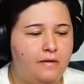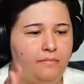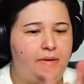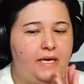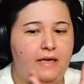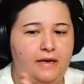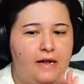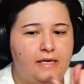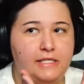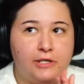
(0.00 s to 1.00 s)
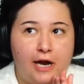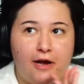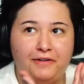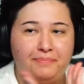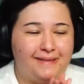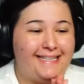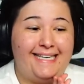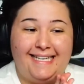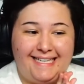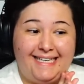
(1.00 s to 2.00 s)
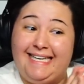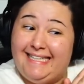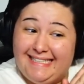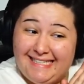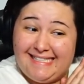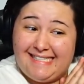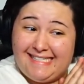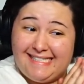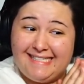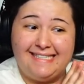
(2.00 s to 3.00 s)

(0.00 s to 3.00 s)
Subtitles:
Be a nice crowd, please.